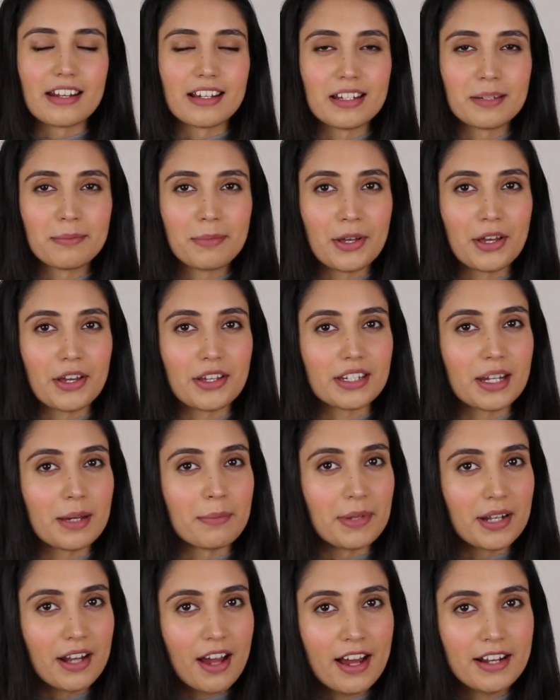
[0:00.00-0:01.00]
And I put
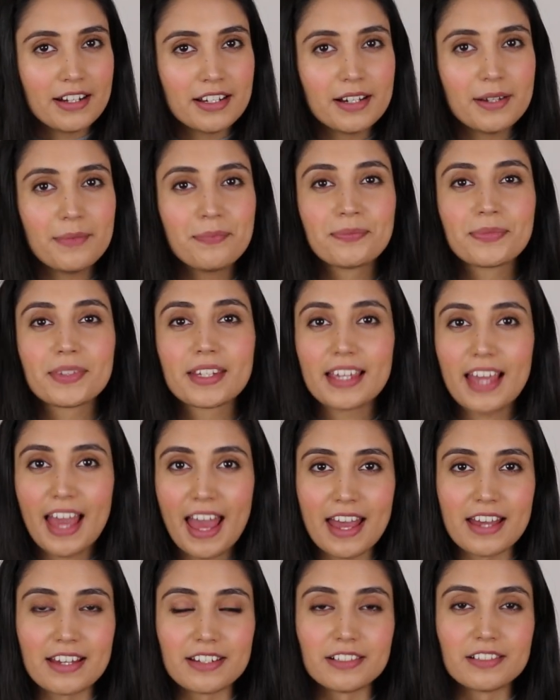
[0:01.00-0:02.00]
a banana,
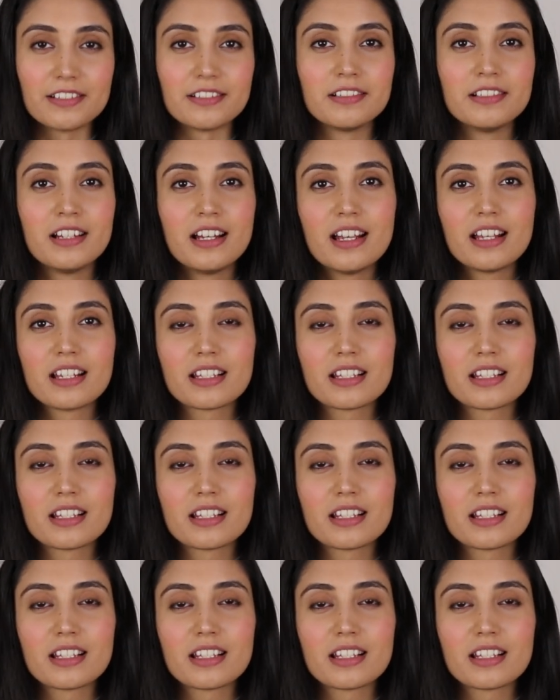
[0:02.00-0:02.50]
kale,